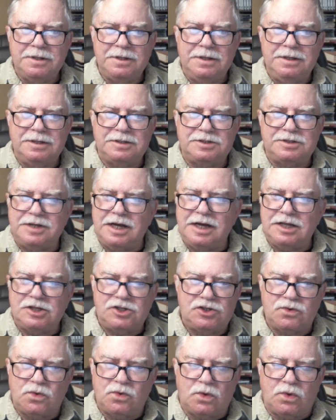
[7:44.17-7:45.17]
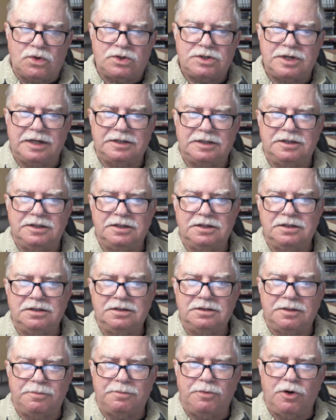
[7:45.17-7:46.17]
It's not sourced like
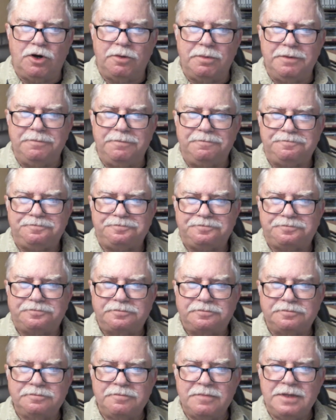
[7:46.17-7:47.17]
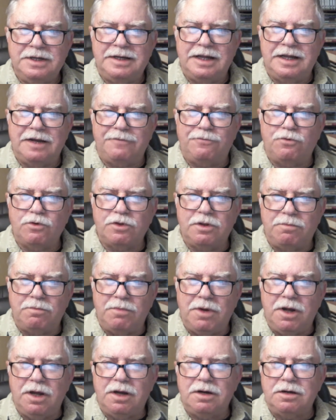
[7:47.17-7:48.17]
the bourbon. Now, for the
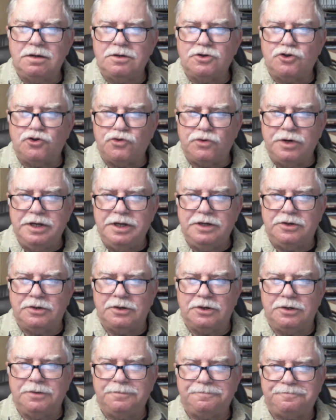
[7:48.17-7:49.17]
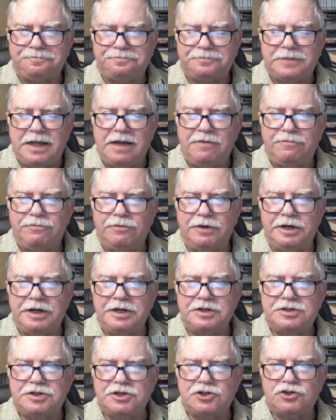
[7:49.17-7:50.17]
modern drinker, that
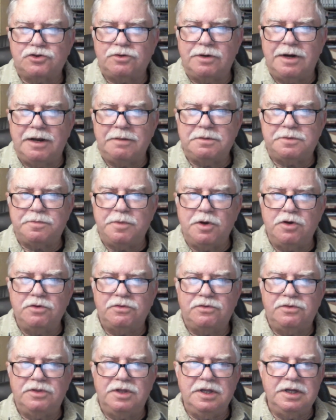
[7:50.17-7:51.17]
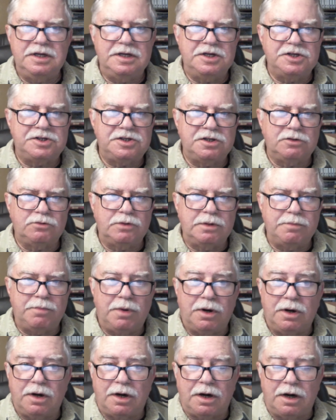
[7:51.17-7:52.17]
phrase describes both the distillery
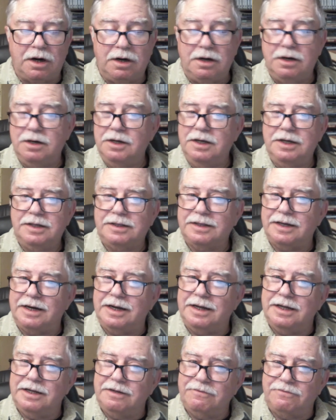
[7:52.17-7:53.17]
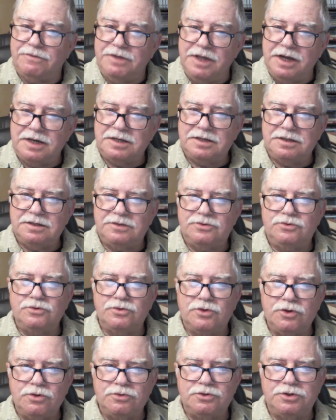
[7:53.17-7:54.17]
bar that I have yet to
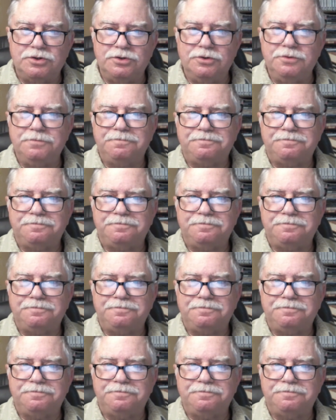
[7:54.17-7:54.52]
go to,